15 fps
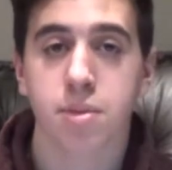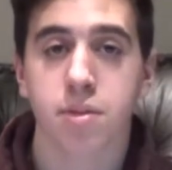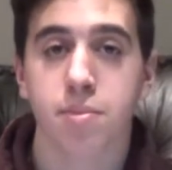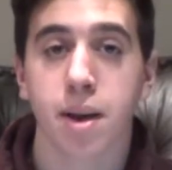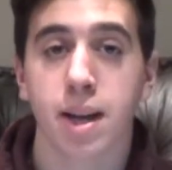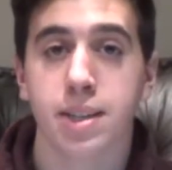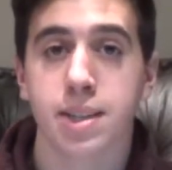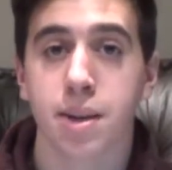
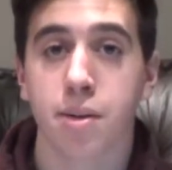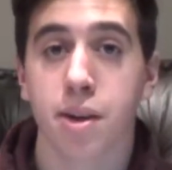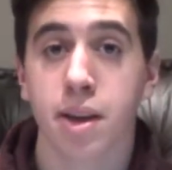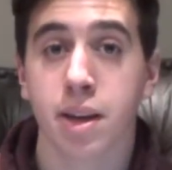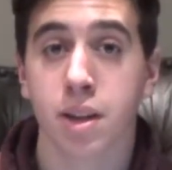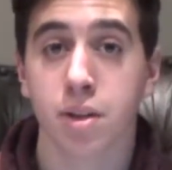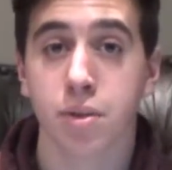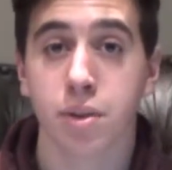bacteria,
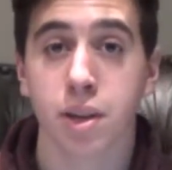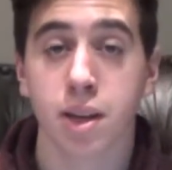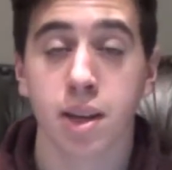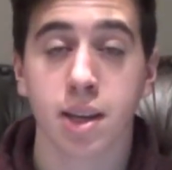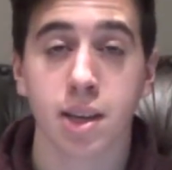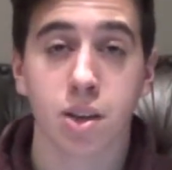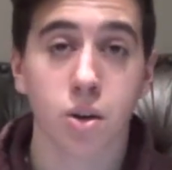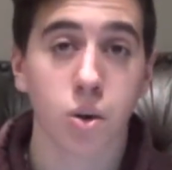including
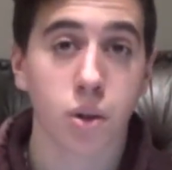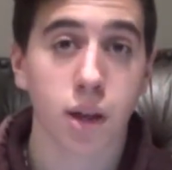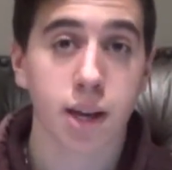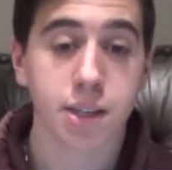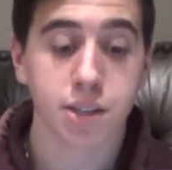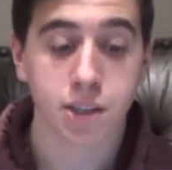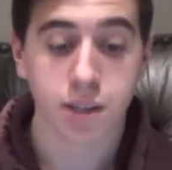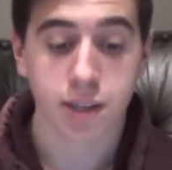E.
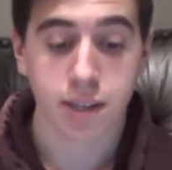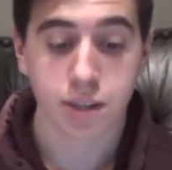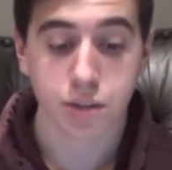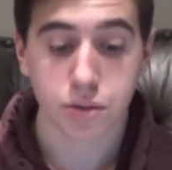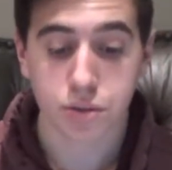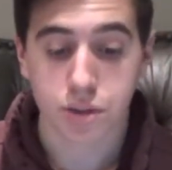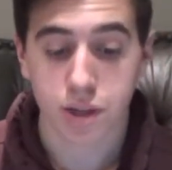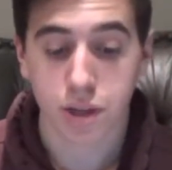coli, to
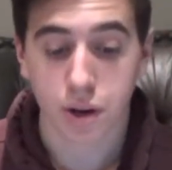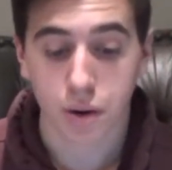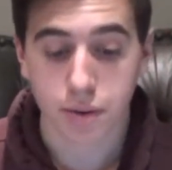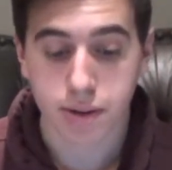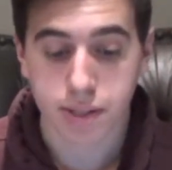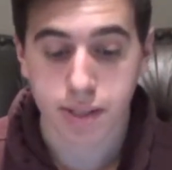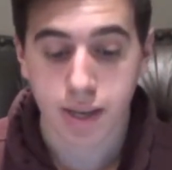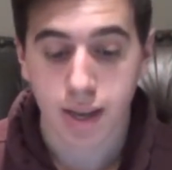induce a
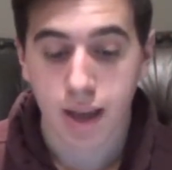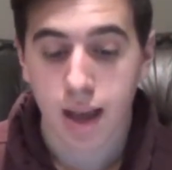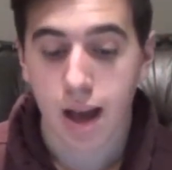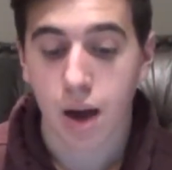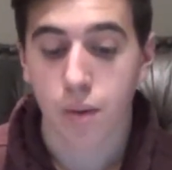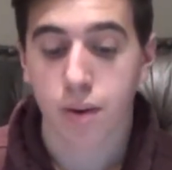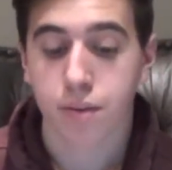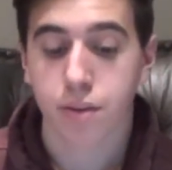current.
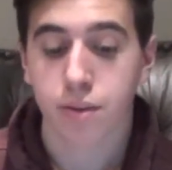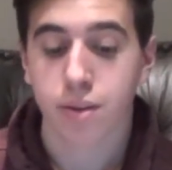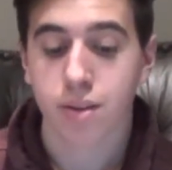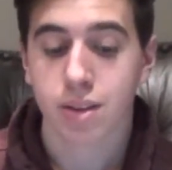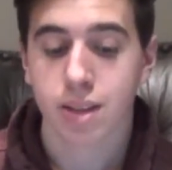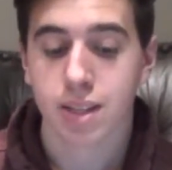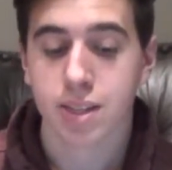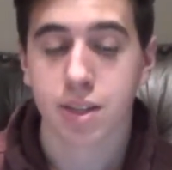However,
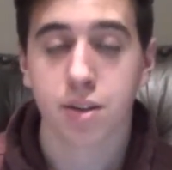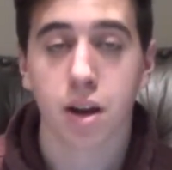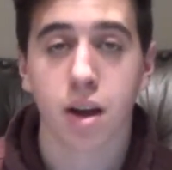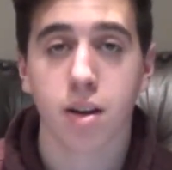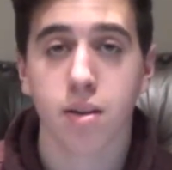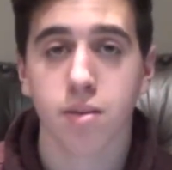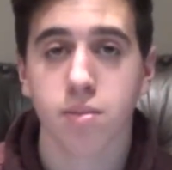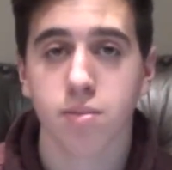he did
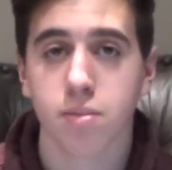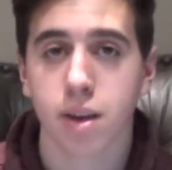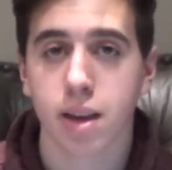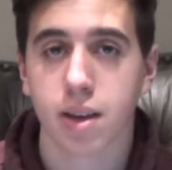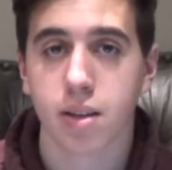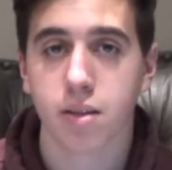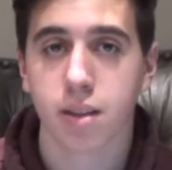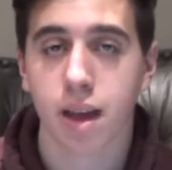not
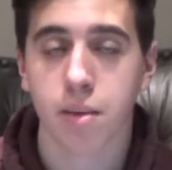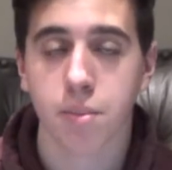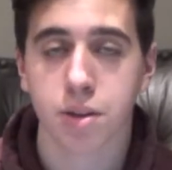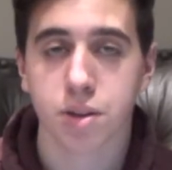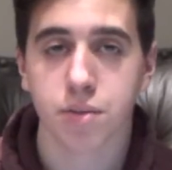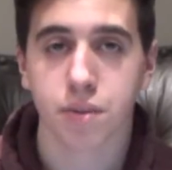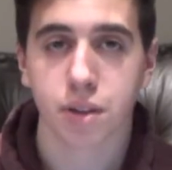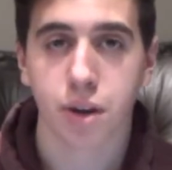make that
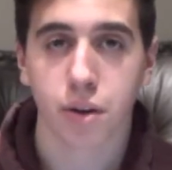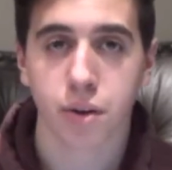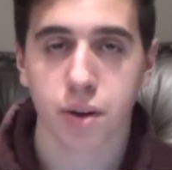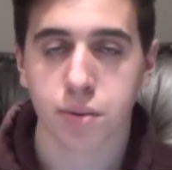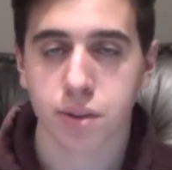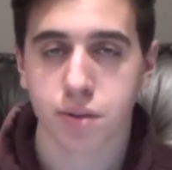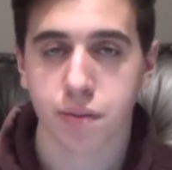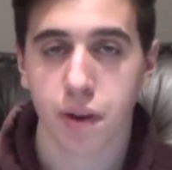much of a current. It
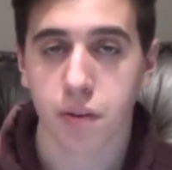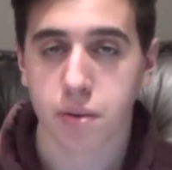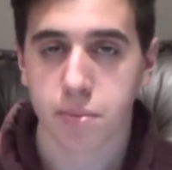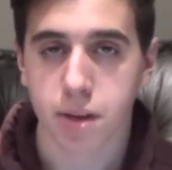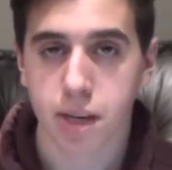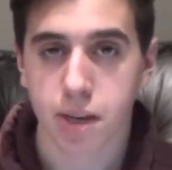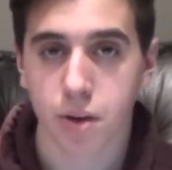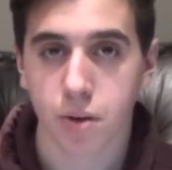was very
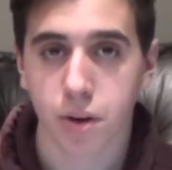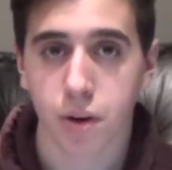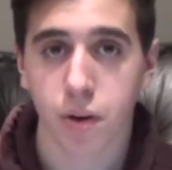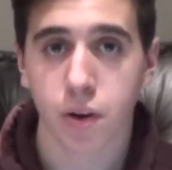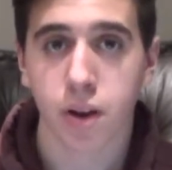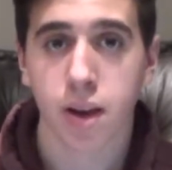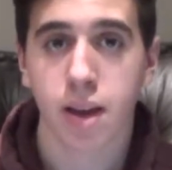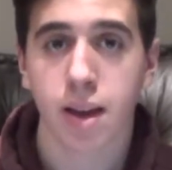
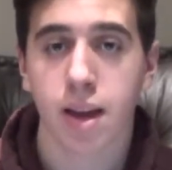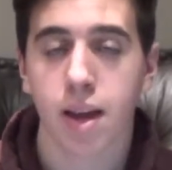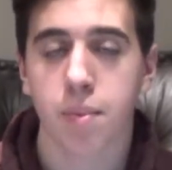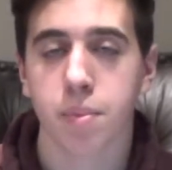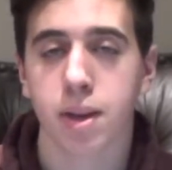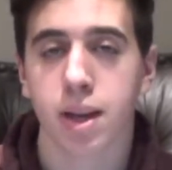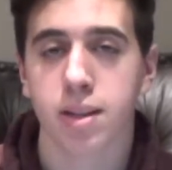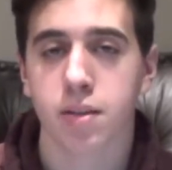mediocre,
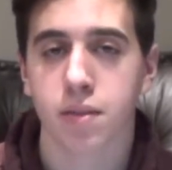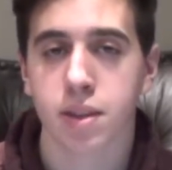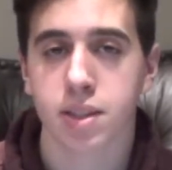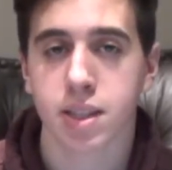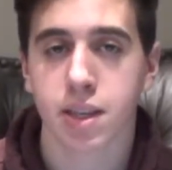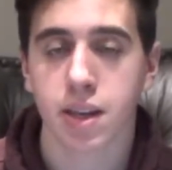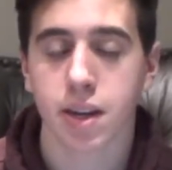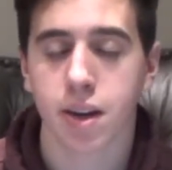and because of this,
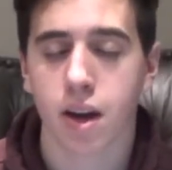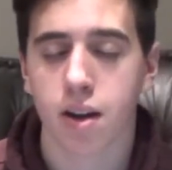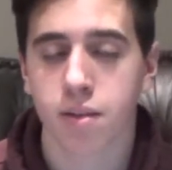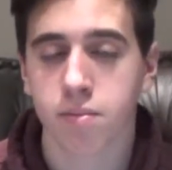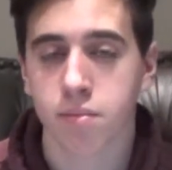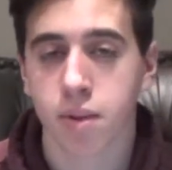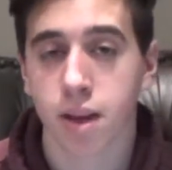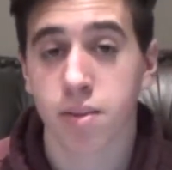he did
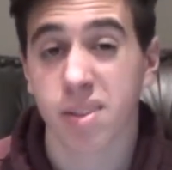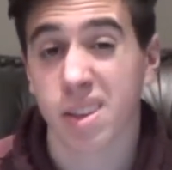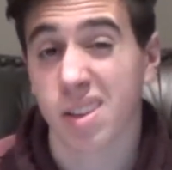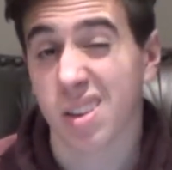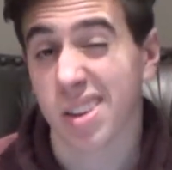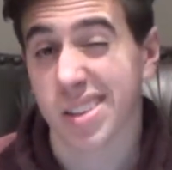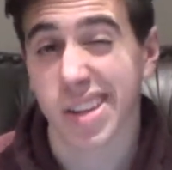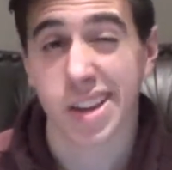not get
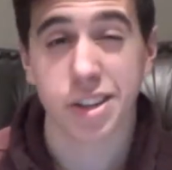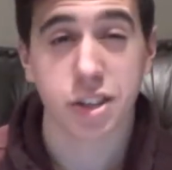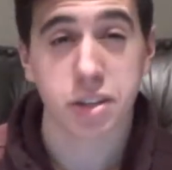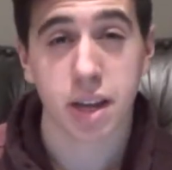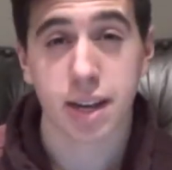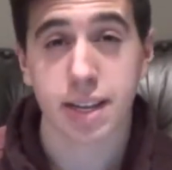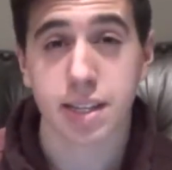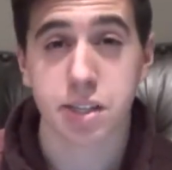the attention
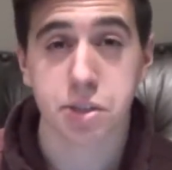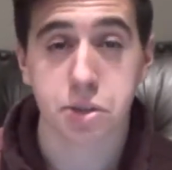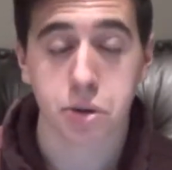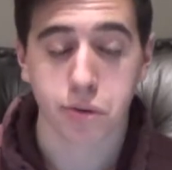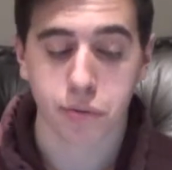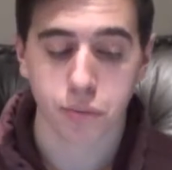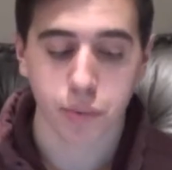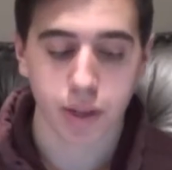that he
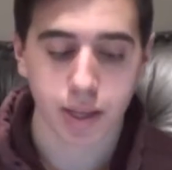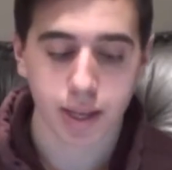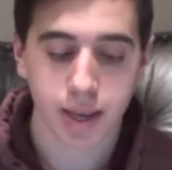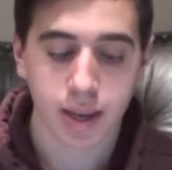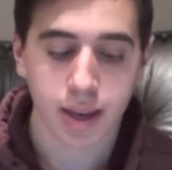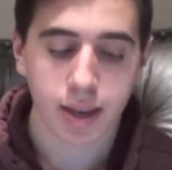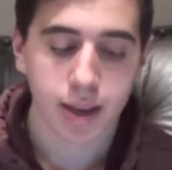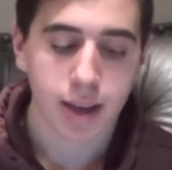deserved, really.
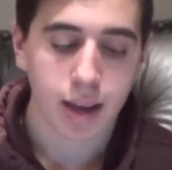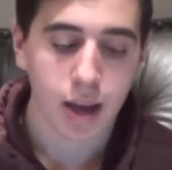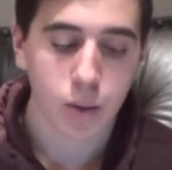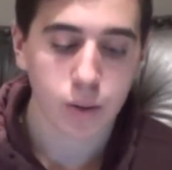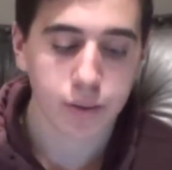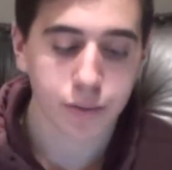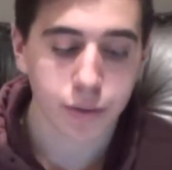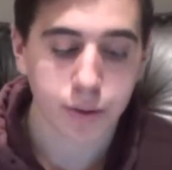
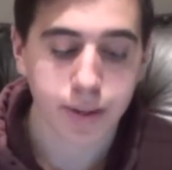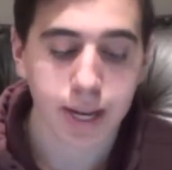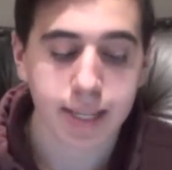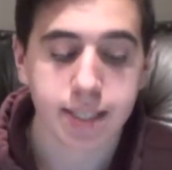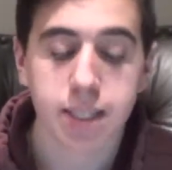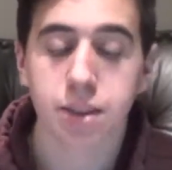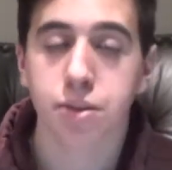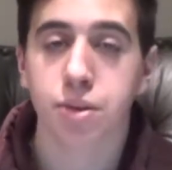However, in
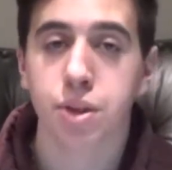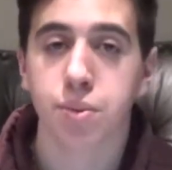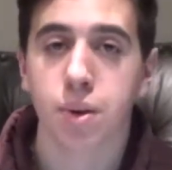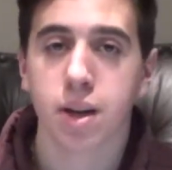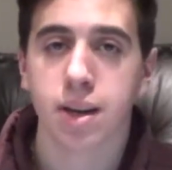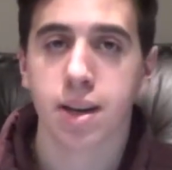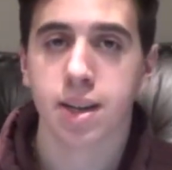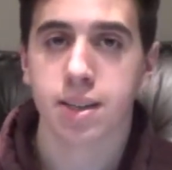
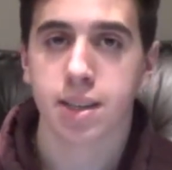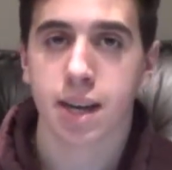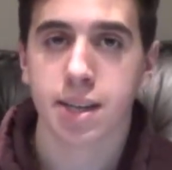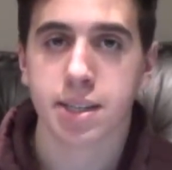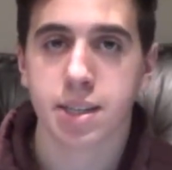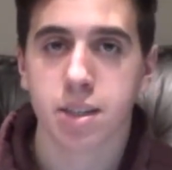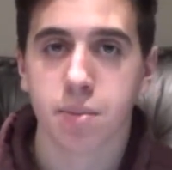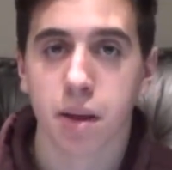1931, a
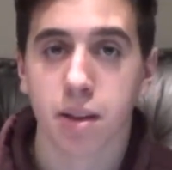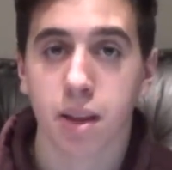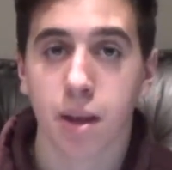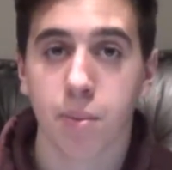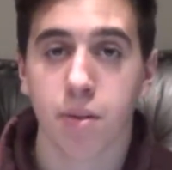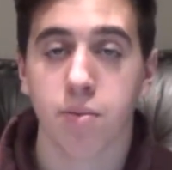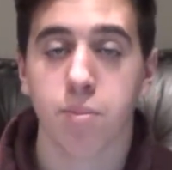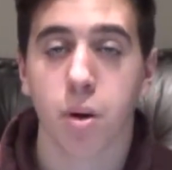scientist by the
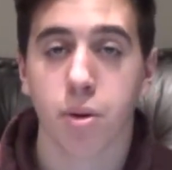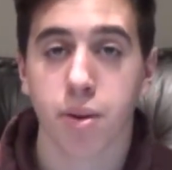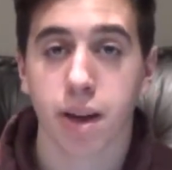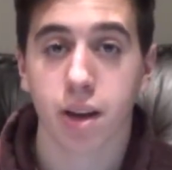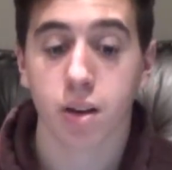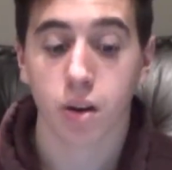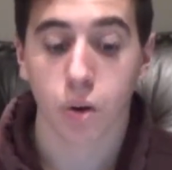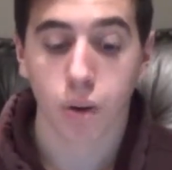name of
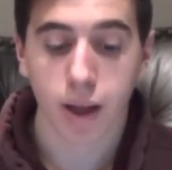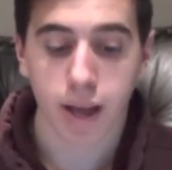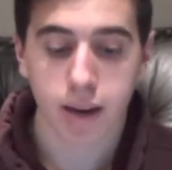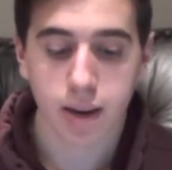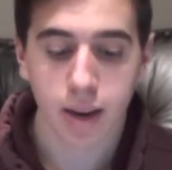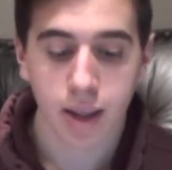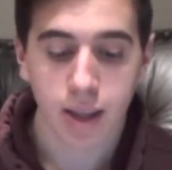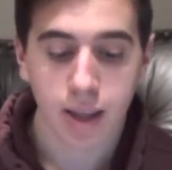Barnett Cohen